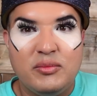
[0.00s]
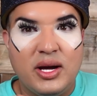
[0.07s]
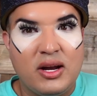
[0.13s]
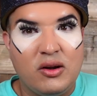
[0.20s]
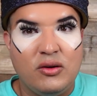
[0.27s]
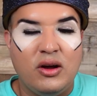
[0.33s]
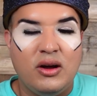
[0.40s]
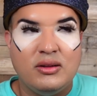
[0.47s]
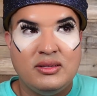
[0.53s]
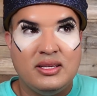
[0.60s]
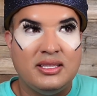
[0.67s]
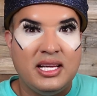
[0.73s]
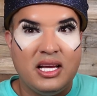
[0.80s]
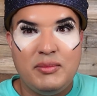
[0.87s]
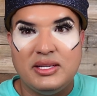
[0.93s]
but I don't know. I
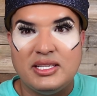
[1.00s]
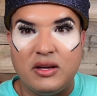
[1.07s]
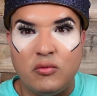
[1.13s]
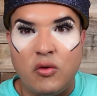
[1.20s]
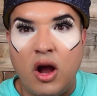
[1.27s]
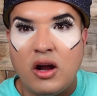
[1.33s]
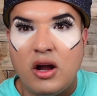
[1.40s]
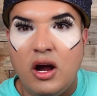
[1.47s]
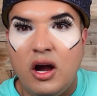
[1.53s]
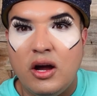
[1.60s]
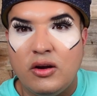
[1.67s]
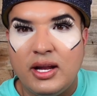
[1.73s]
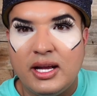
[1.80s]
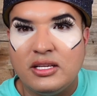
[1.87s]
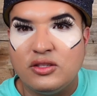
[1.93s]
think it means like rock on
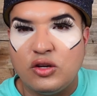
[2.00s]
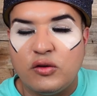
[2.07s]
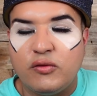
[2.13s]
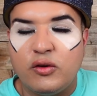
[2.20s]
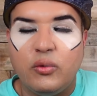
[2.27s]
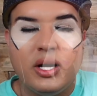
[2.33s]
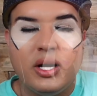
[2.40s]
or like surfer or